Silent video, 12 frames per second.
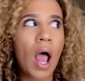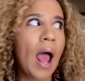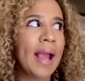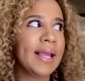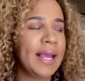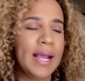
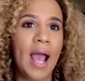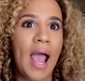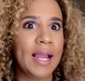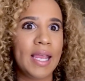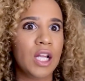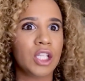I
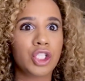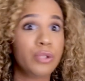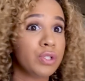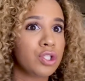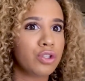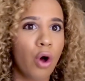can't. Like, she
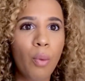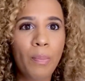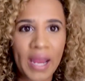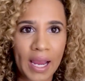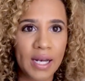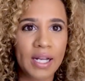was so
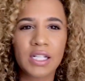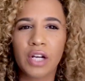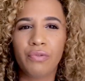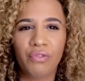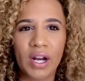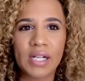panicked
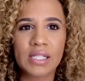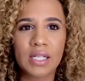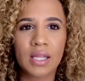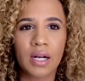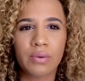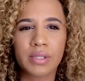and
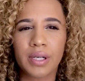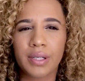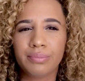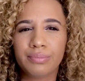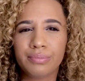frantic that I was like,